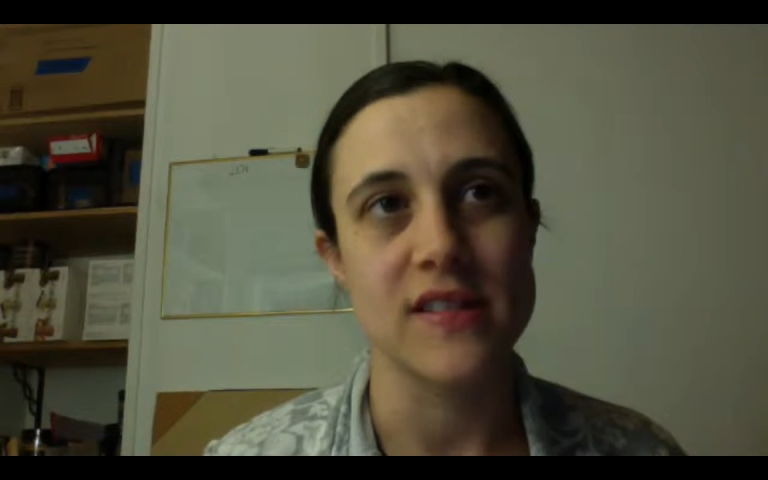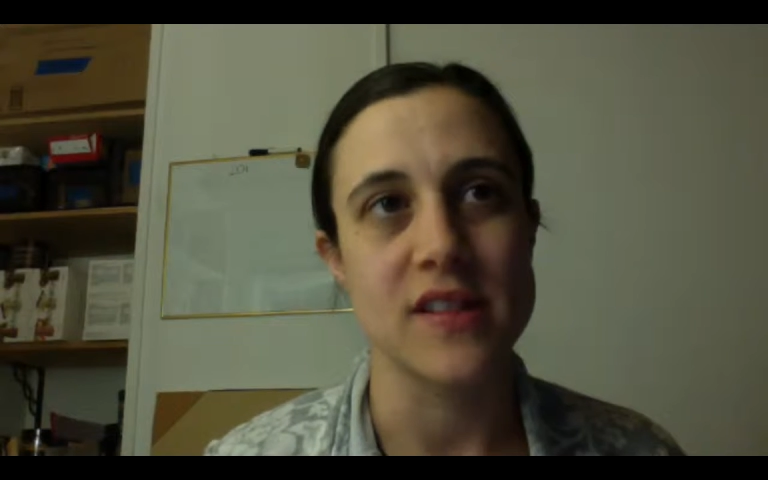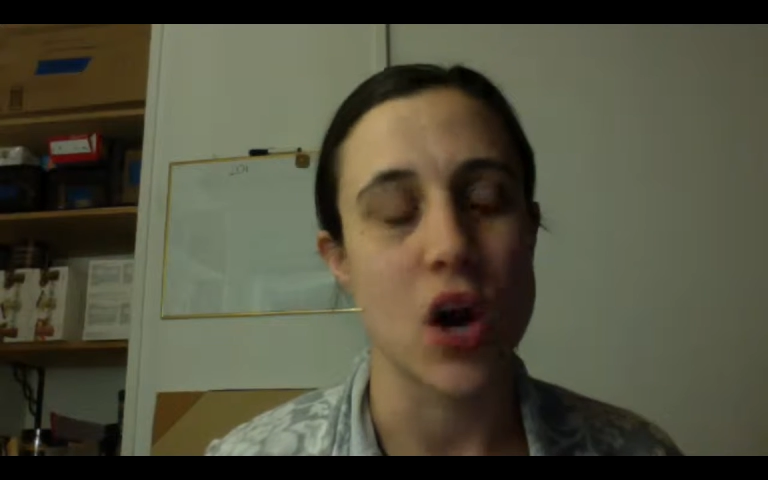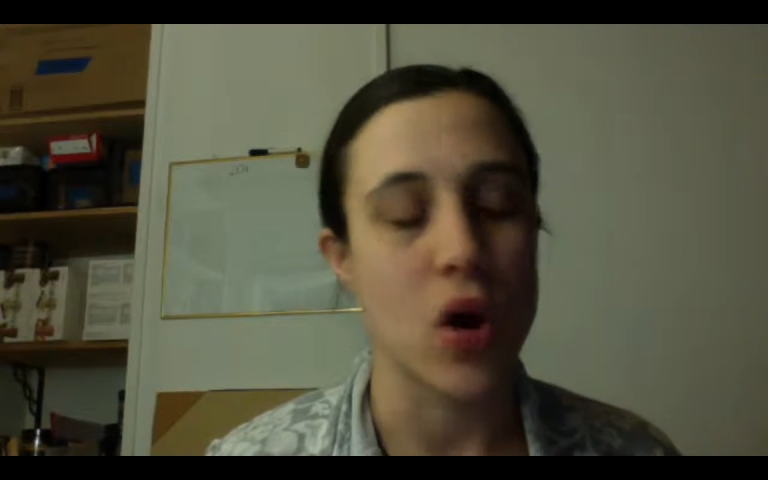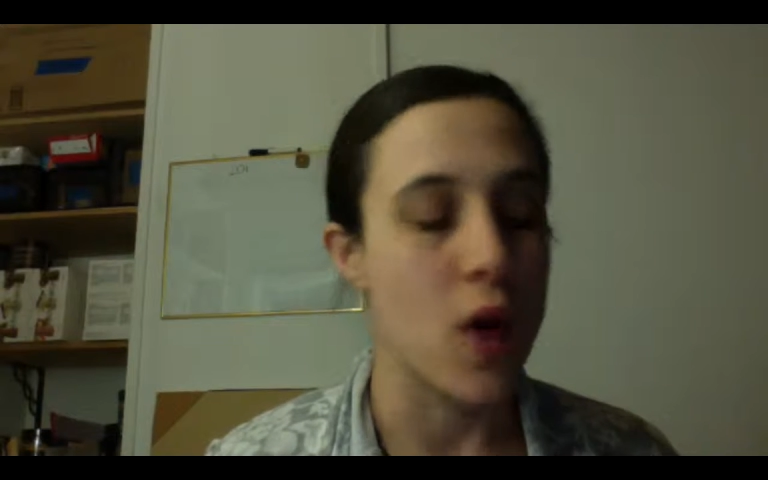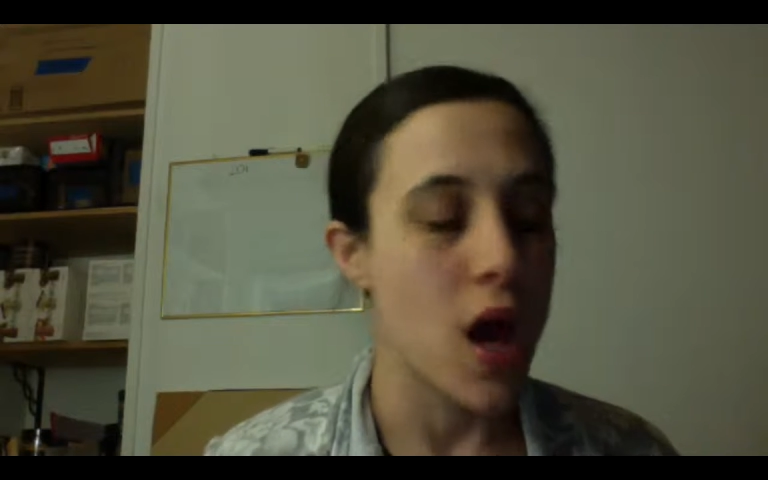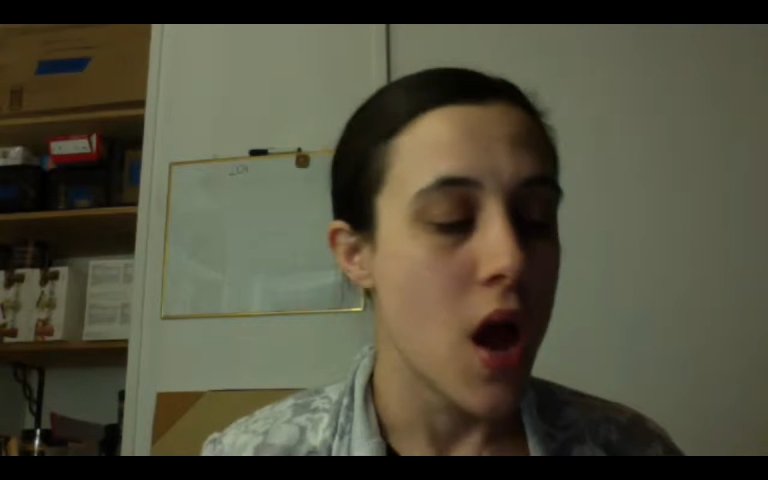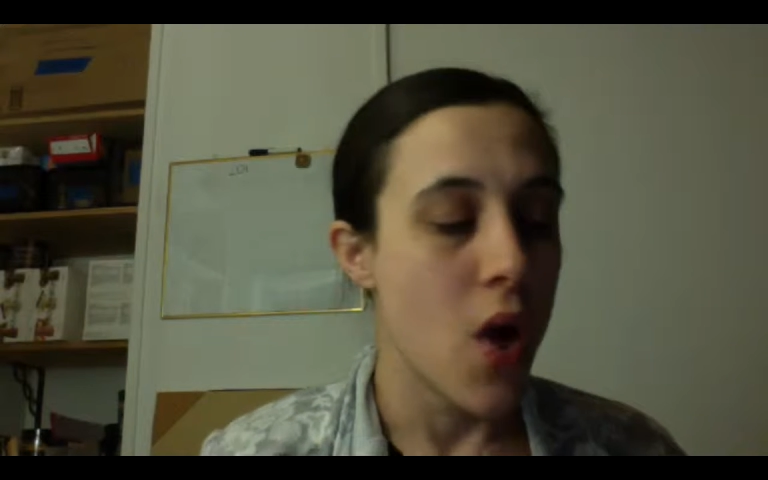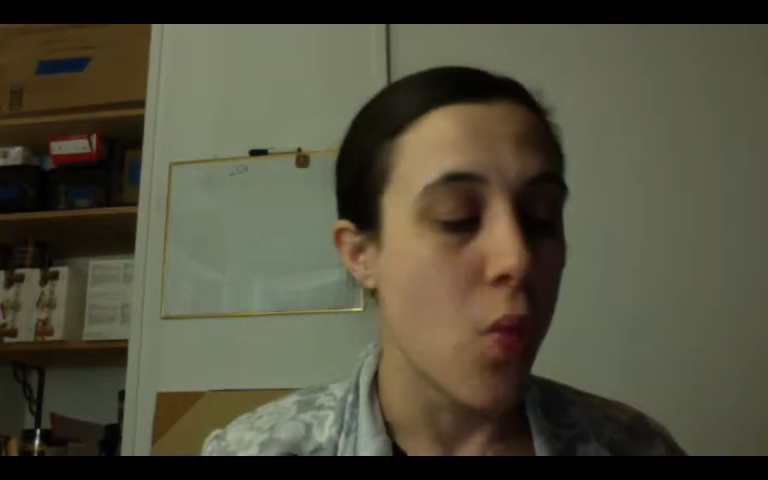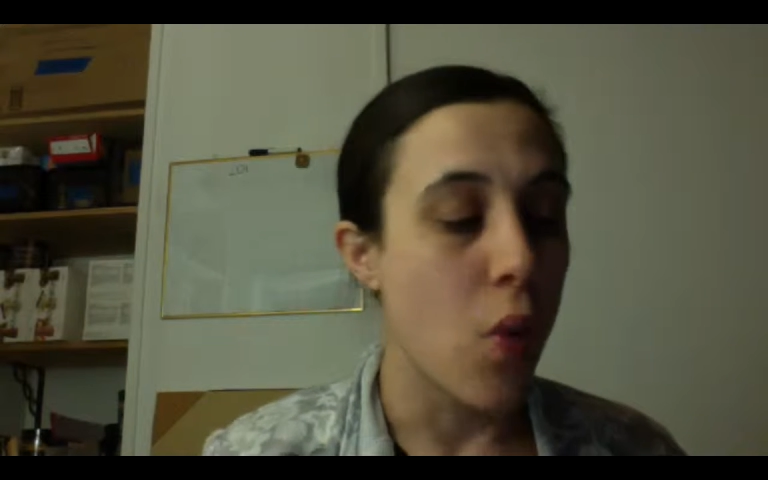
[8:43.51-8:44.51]
So
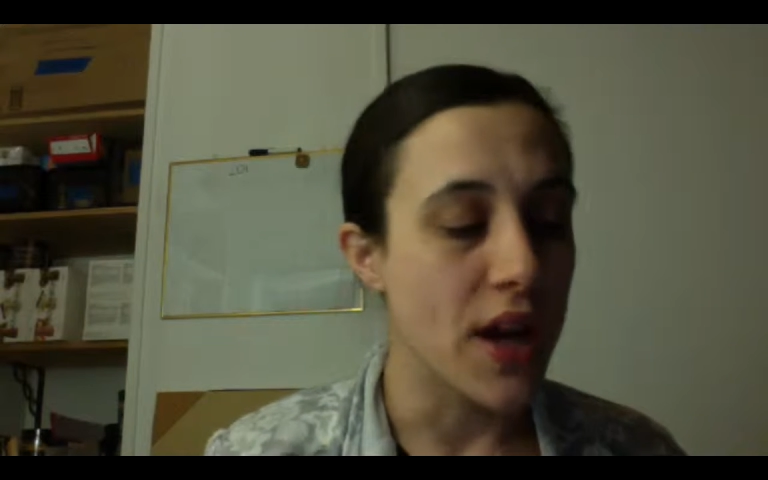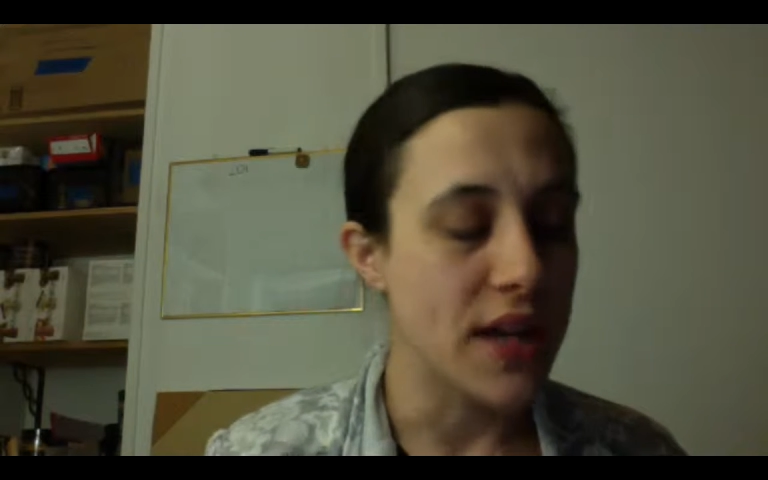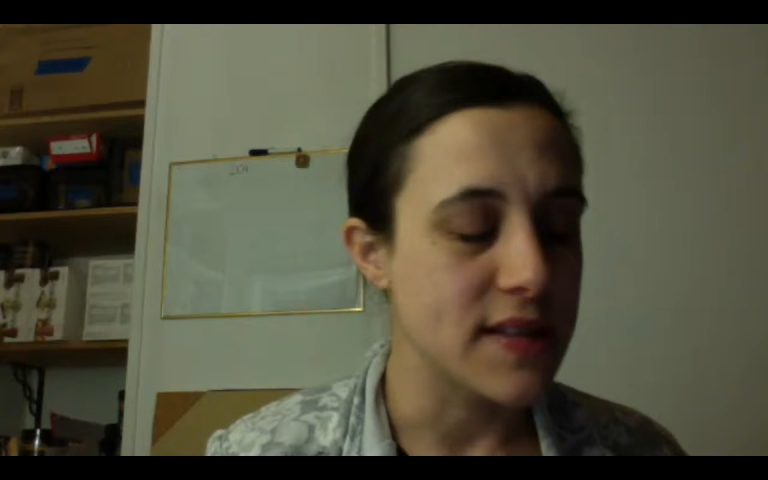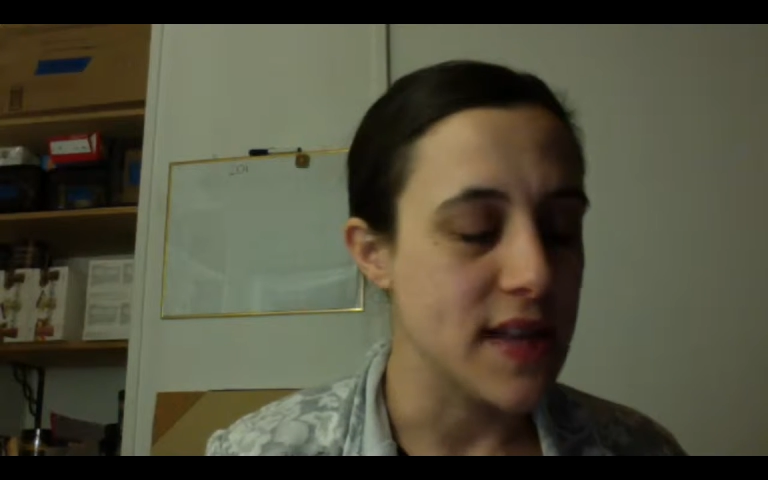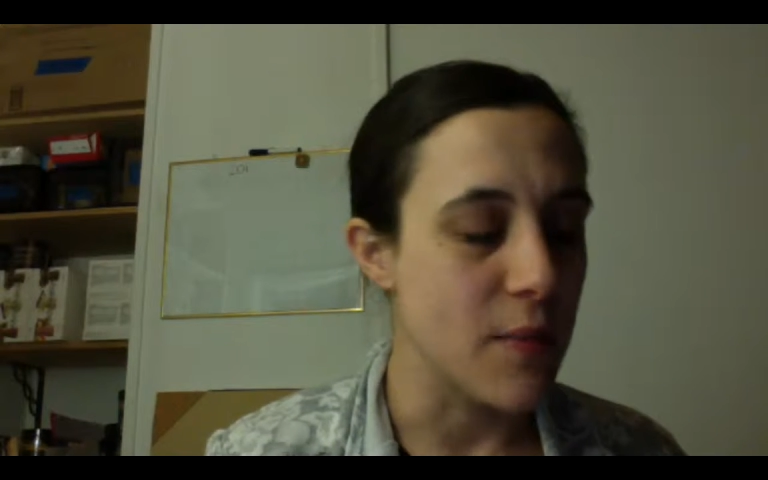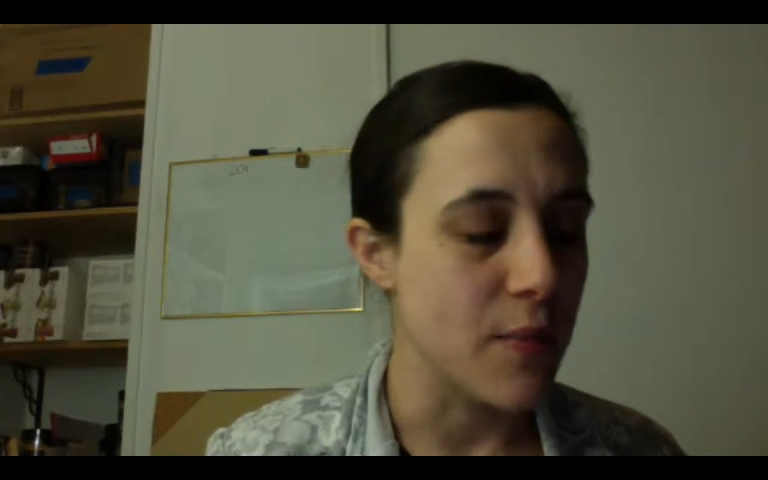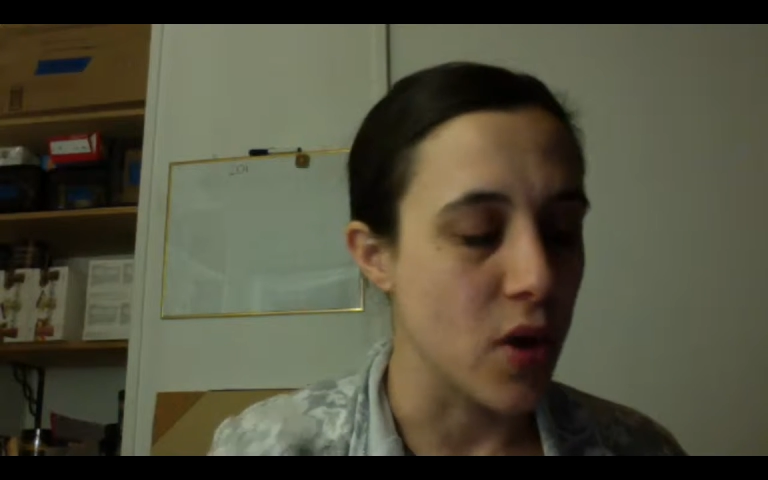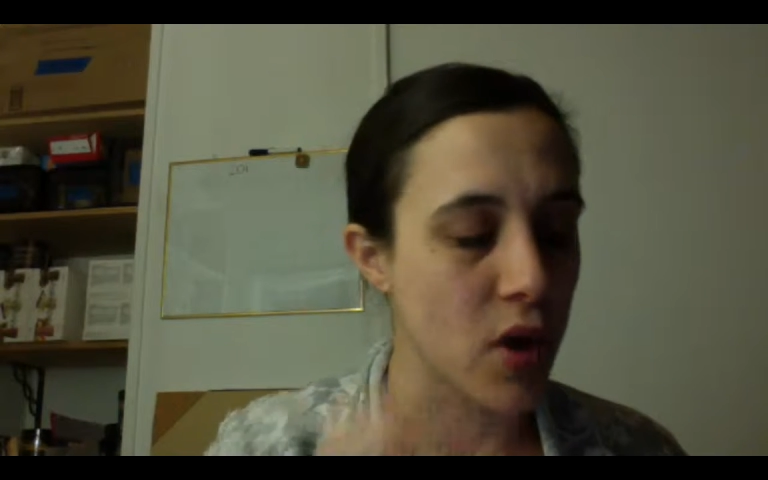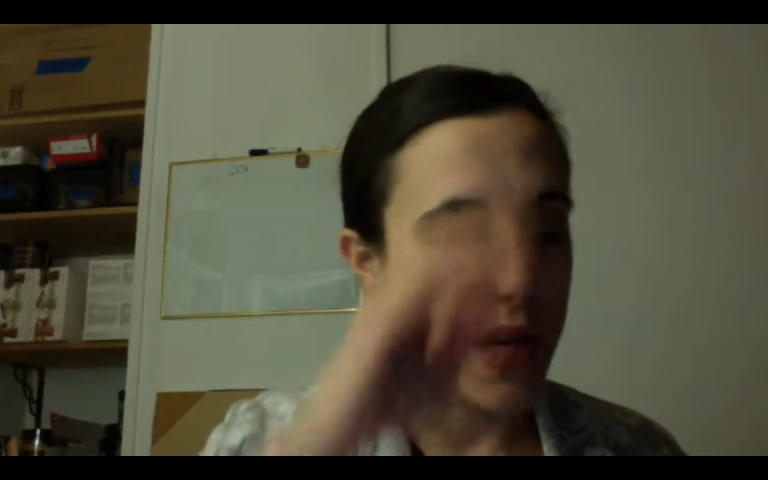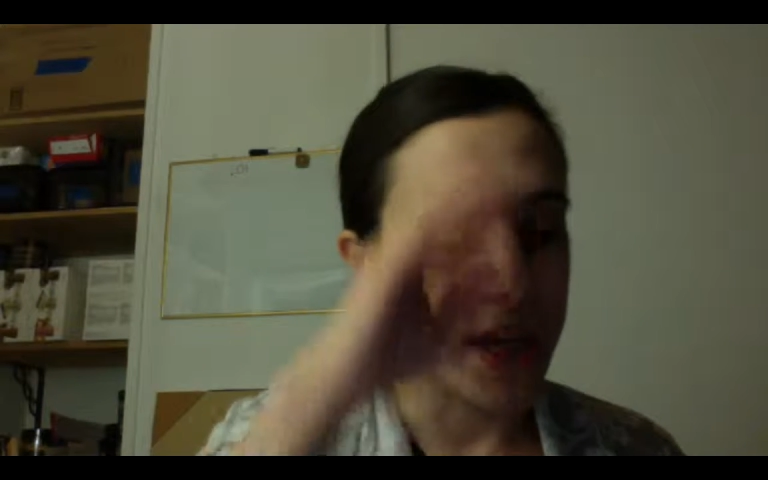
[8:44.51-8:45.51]
one
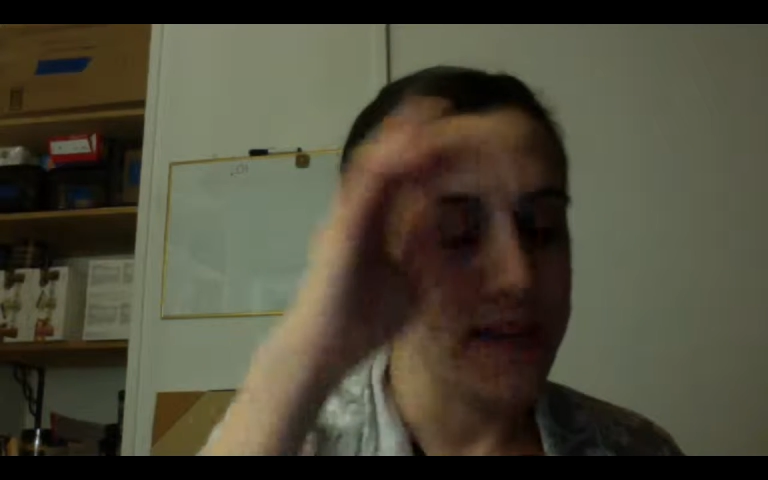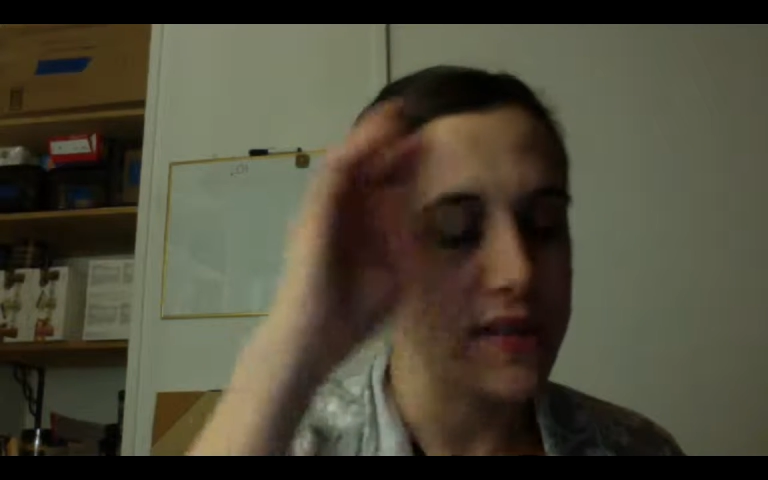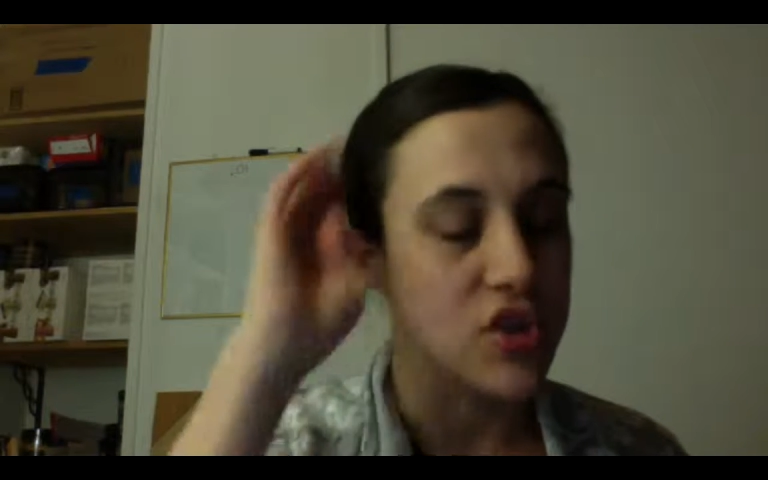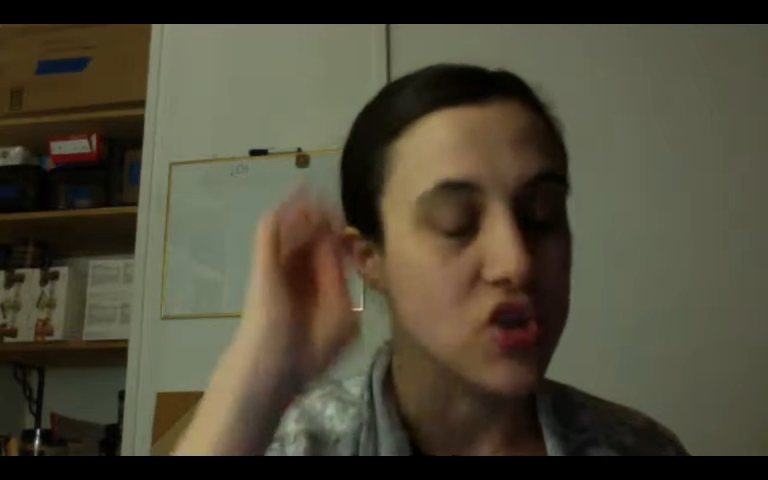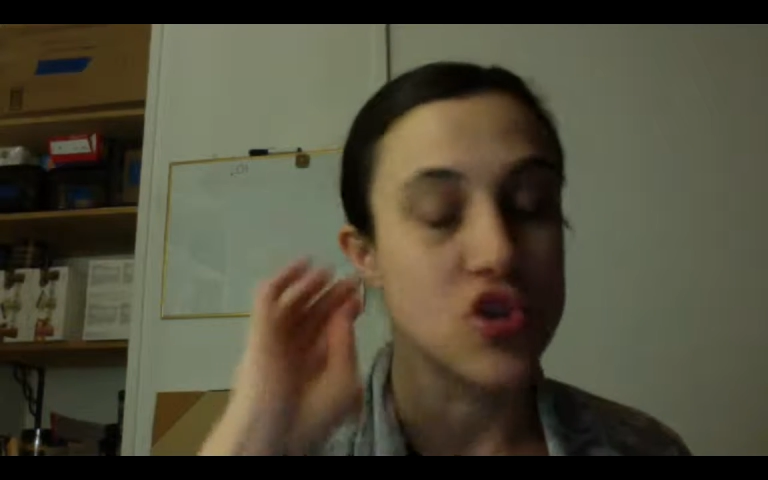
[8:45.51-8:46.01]
example is